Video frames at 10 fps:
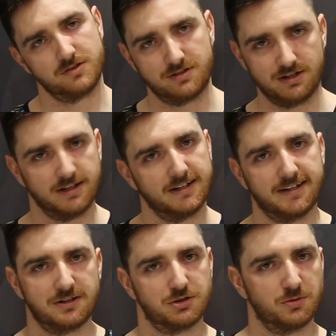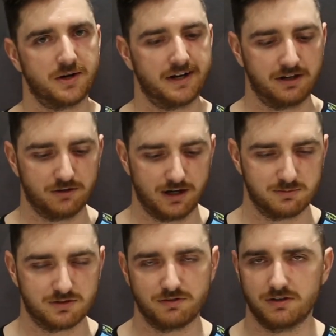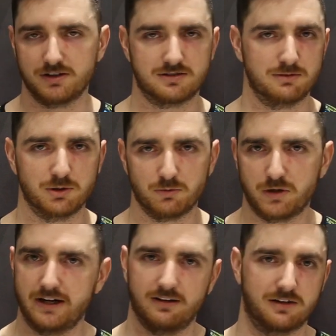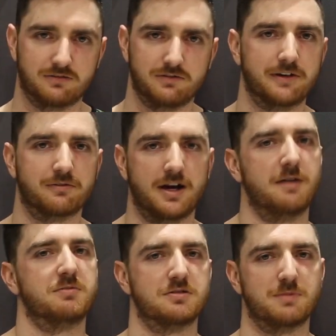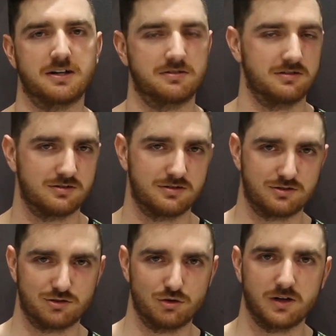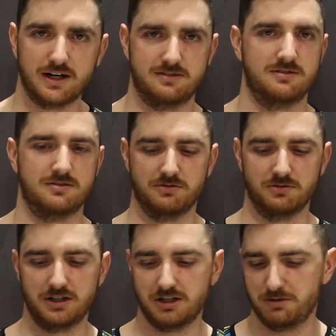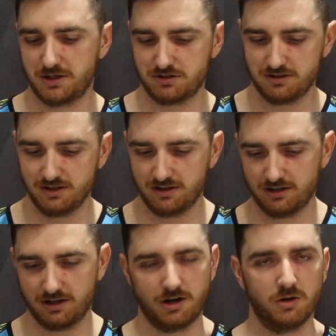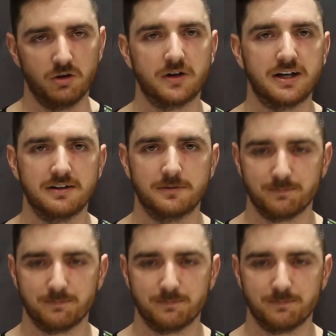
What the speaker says: is sitting at that 280 grams. So very similar weight, like 5 grams is basically just a shoelace. There's not really a whole lot in it.